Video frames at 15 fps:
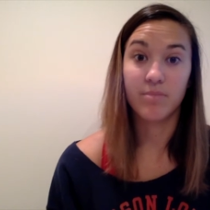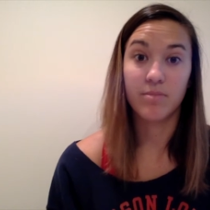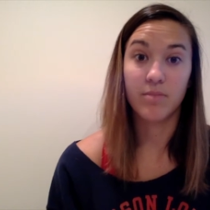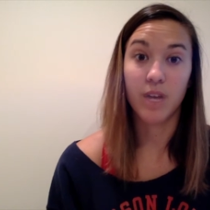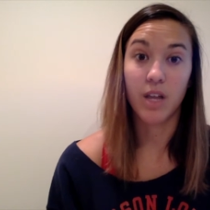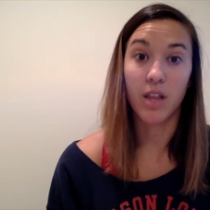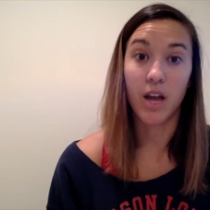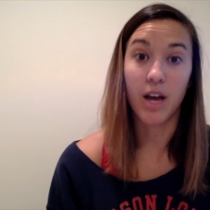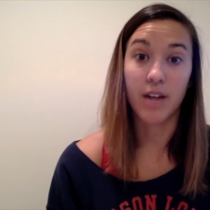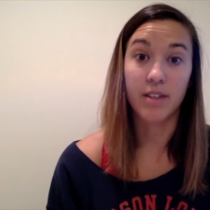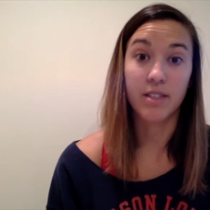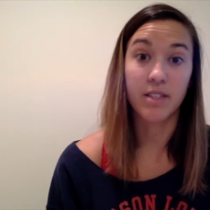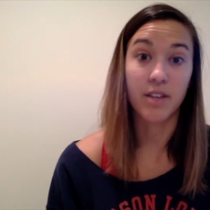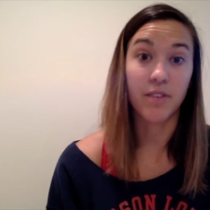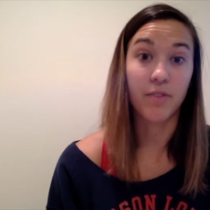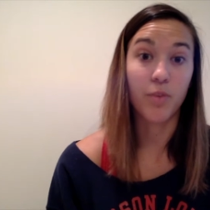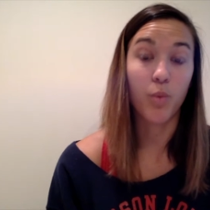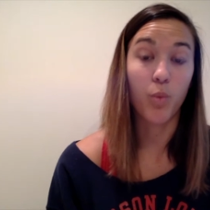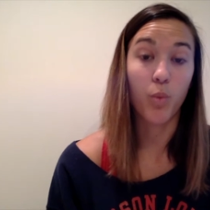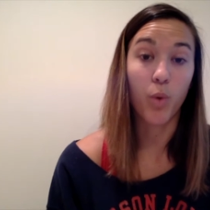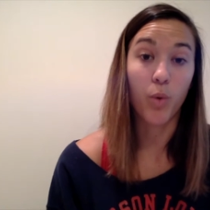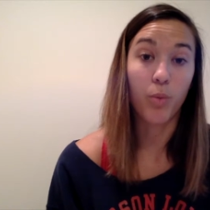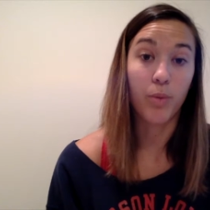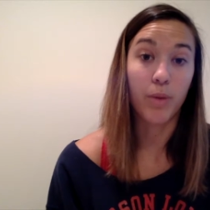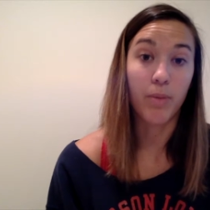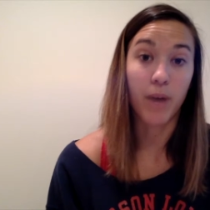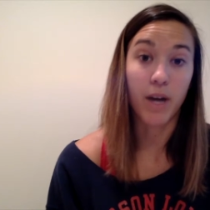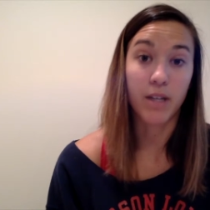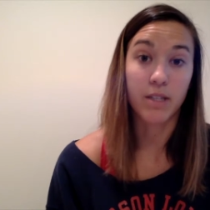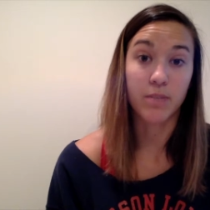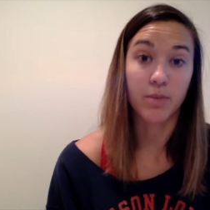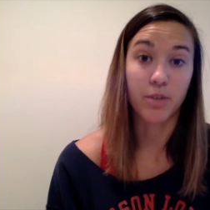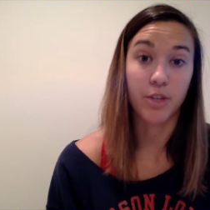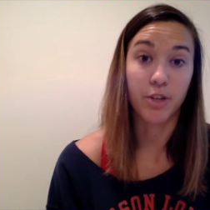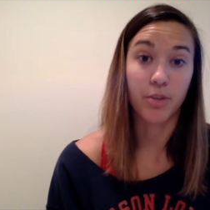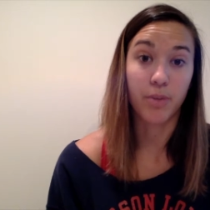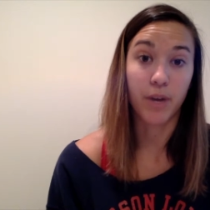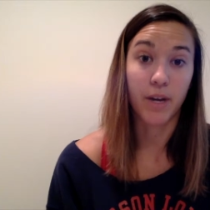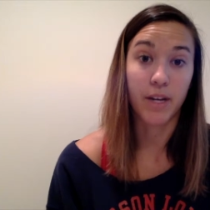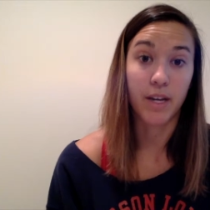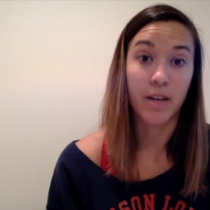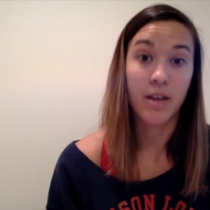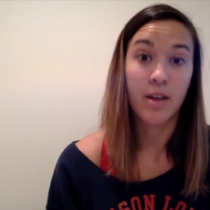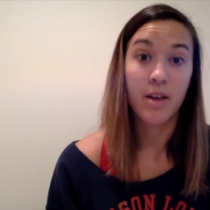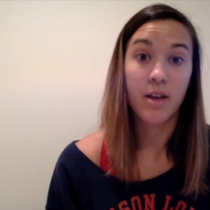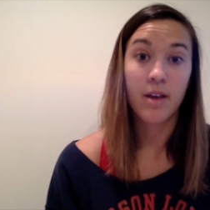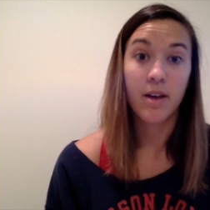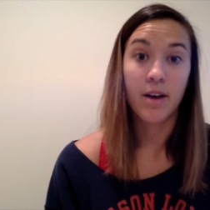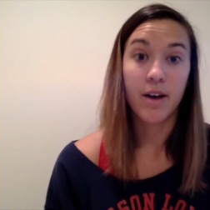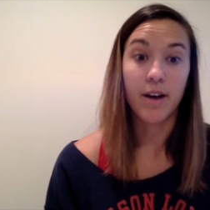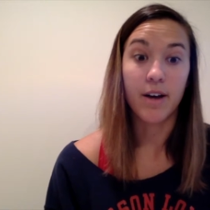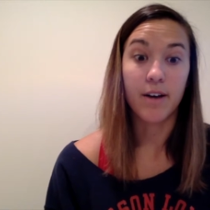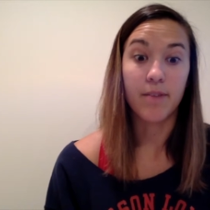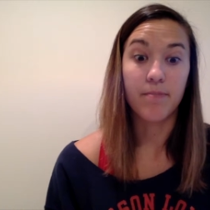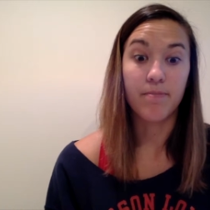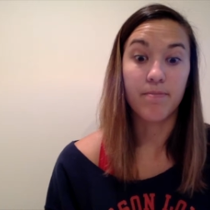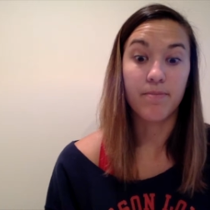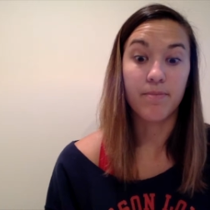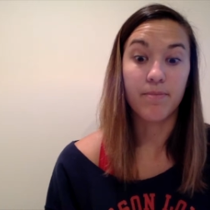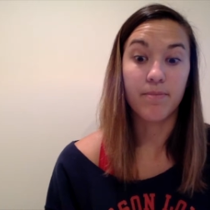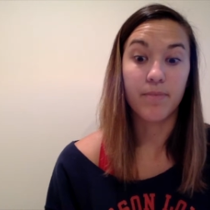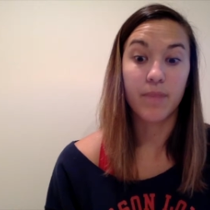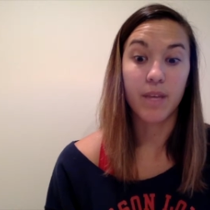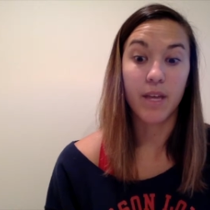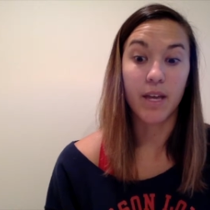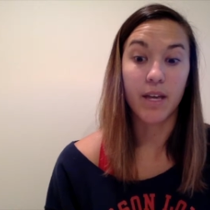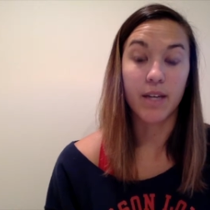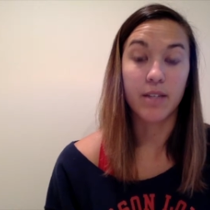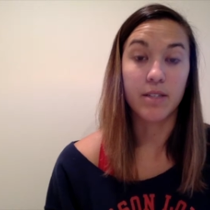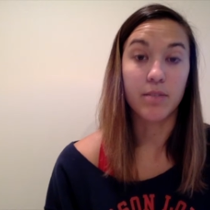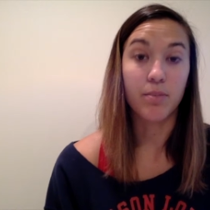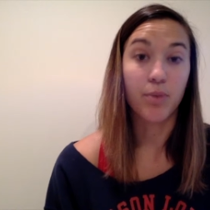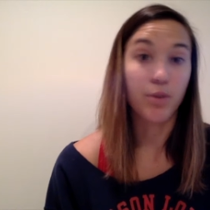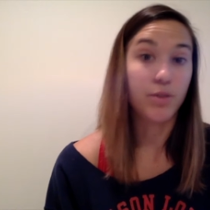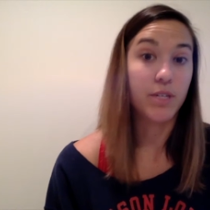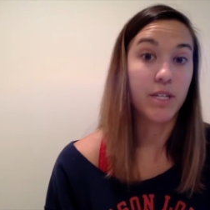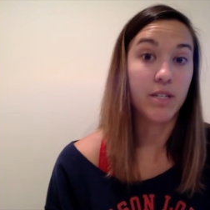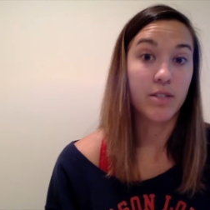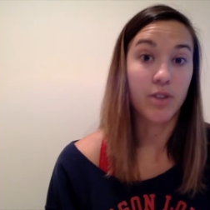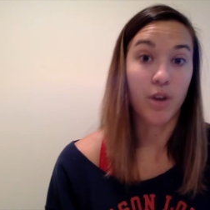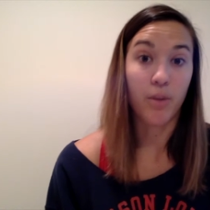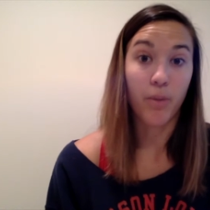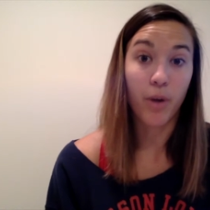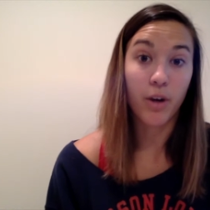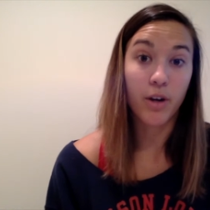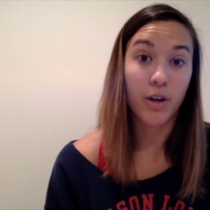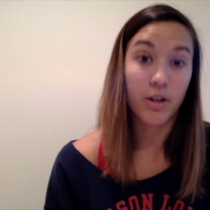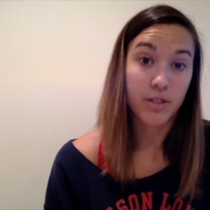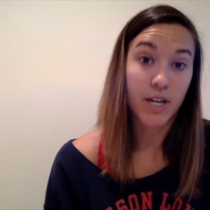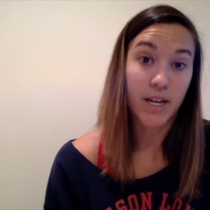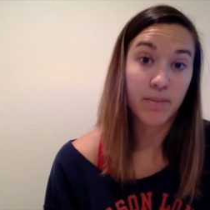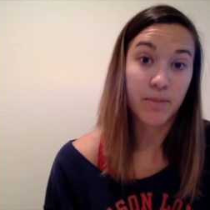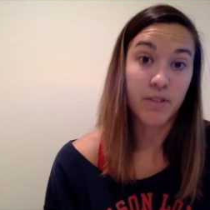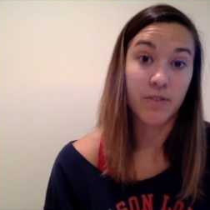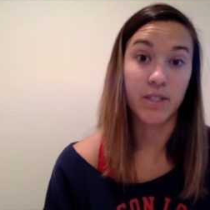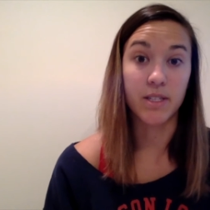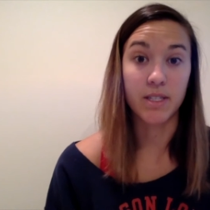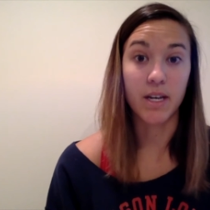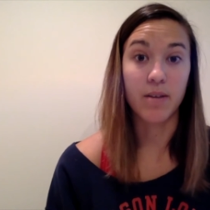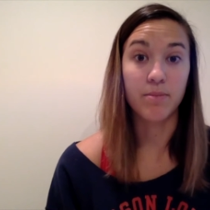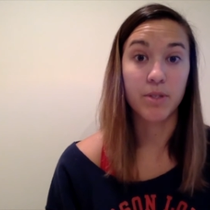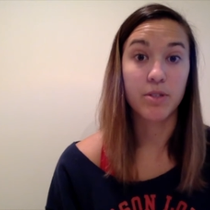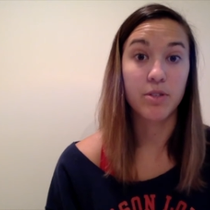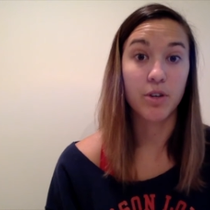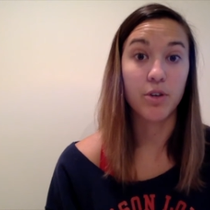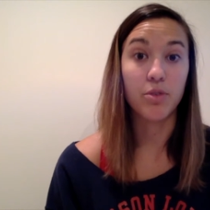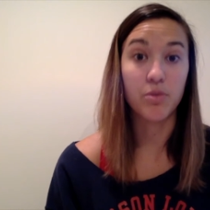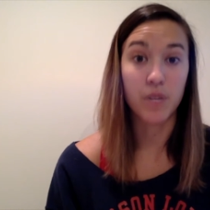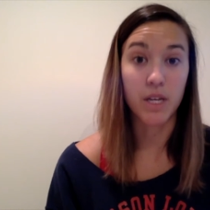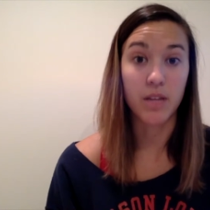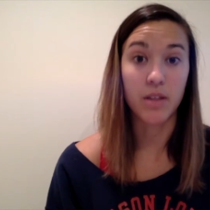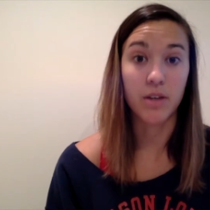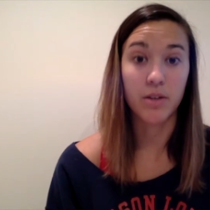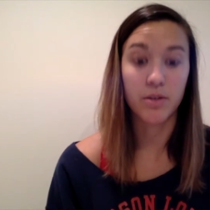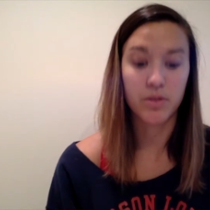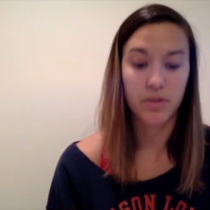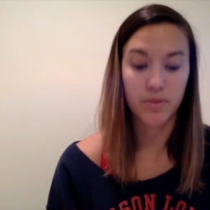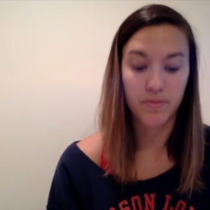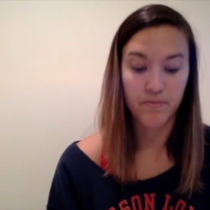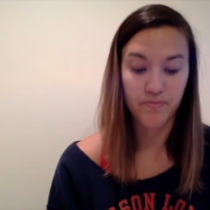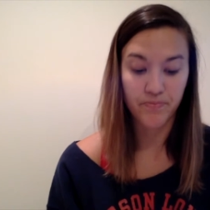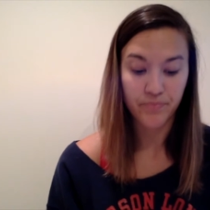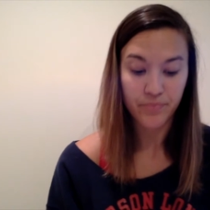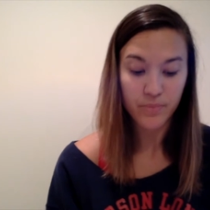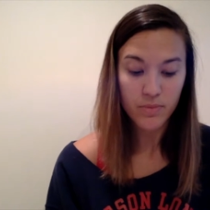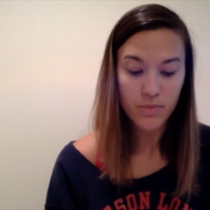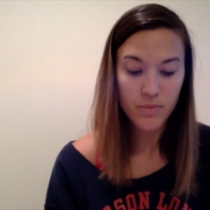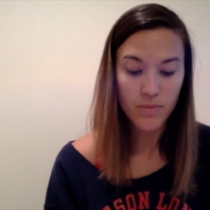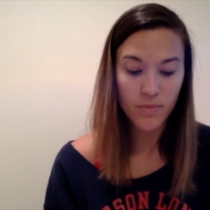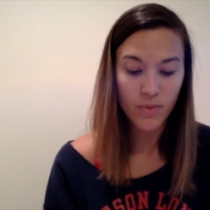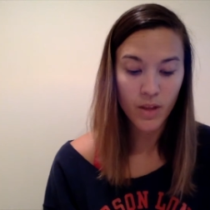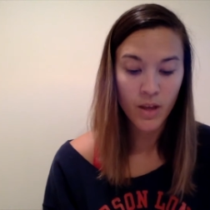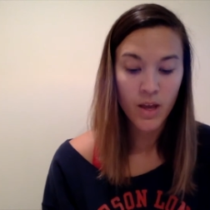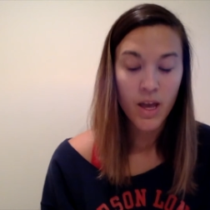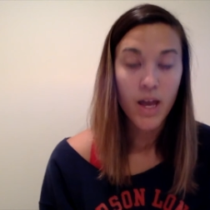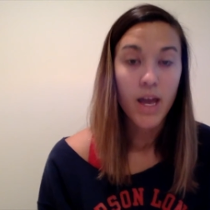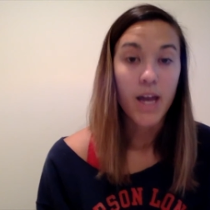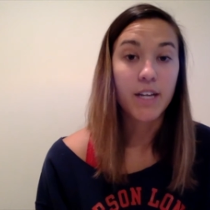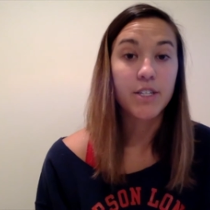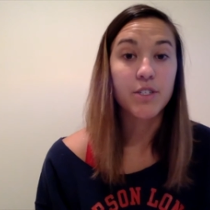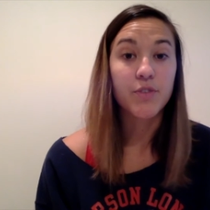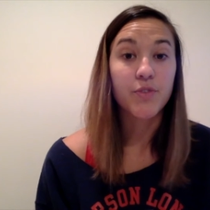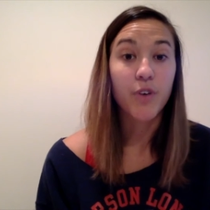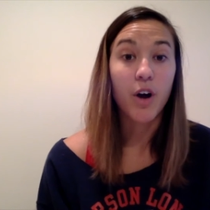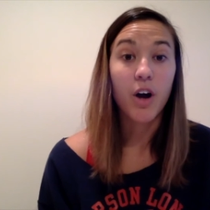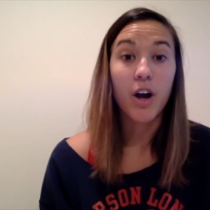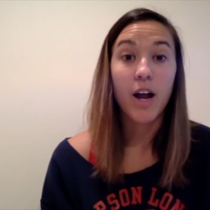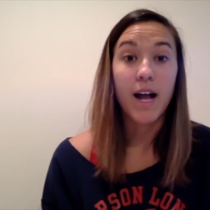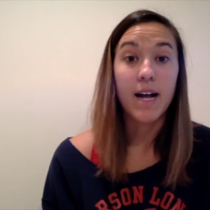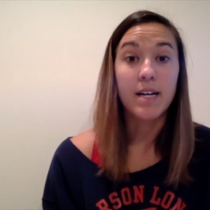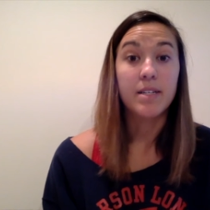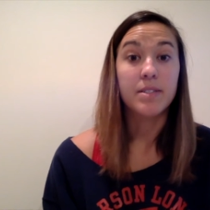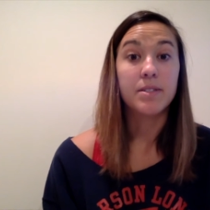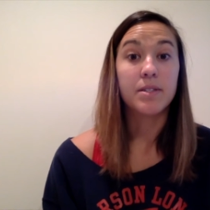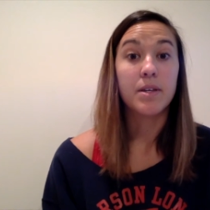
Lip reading: a lot of stuff won't be possible in your body. And proteins are types of enzymes, so you need those. And as far as